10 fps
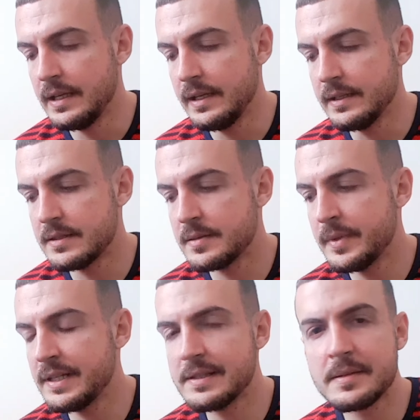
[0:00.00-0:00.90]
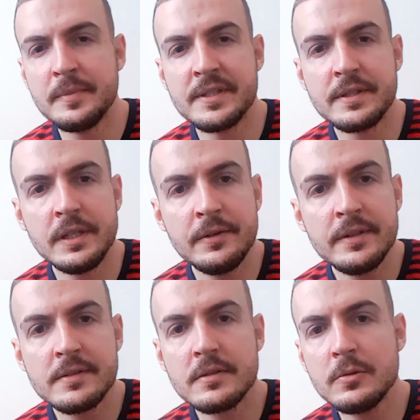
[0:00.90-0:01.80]
It smells
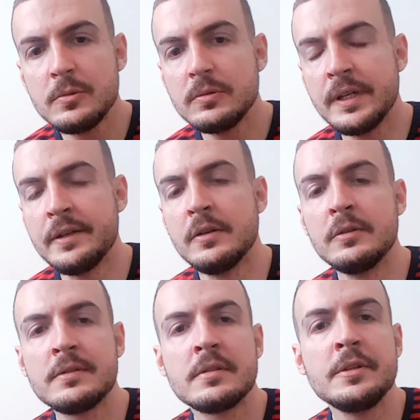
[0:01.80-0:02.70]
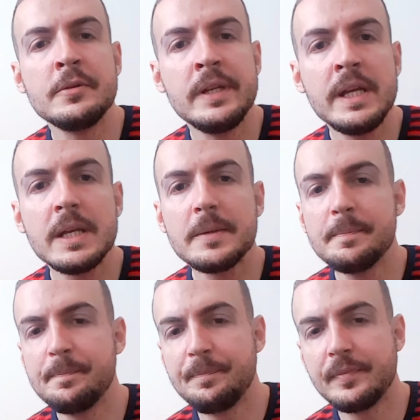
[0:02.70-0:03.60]
mysterious too, and also unique.
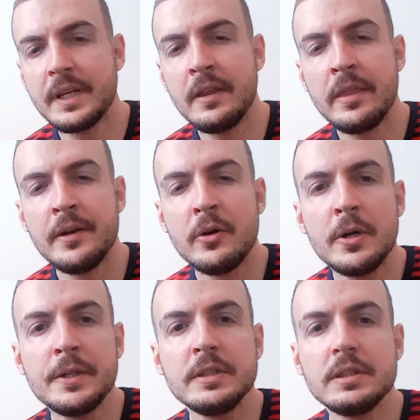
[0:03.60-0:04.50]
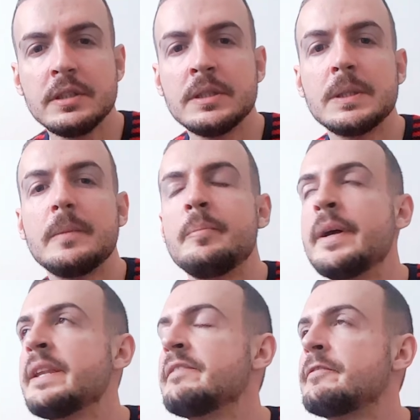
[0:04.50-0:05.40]
There aren't
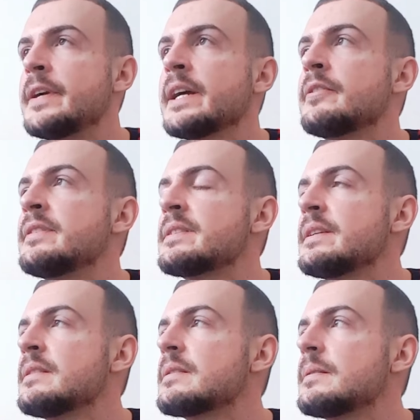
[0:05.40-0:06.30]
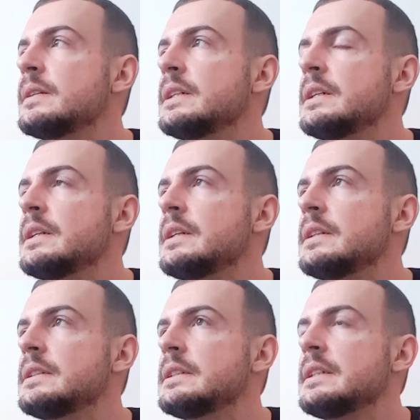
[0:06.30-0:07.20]
many fragrances
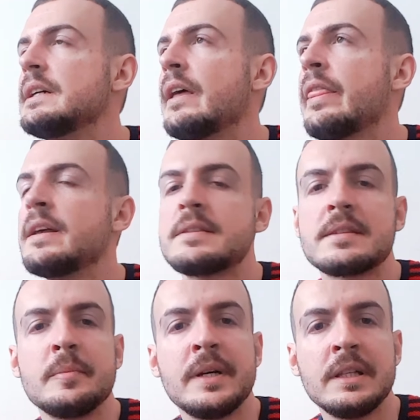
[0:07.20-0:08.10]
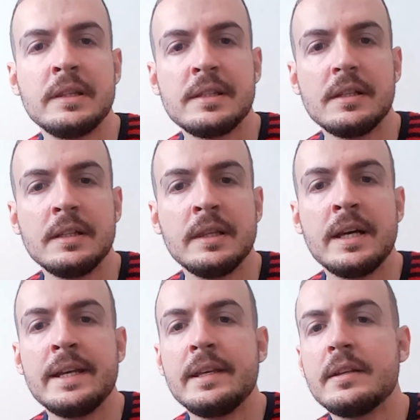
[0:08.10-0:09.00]
that smell
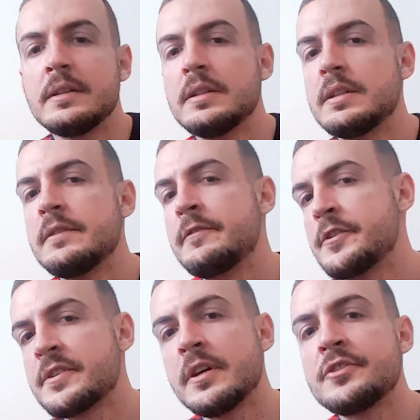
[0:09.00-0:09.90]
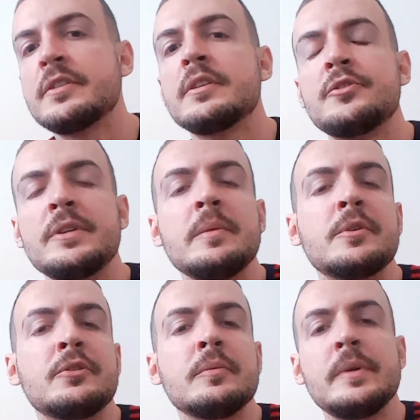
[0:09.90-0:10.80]
like Versace The Dreamer,
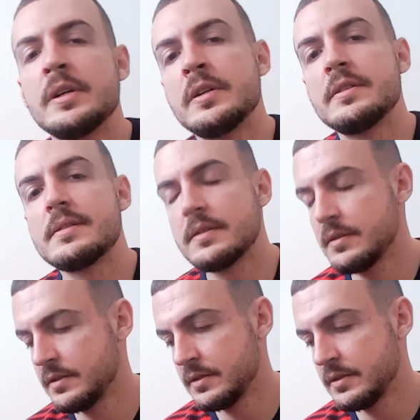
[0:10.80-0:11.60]
to be honest.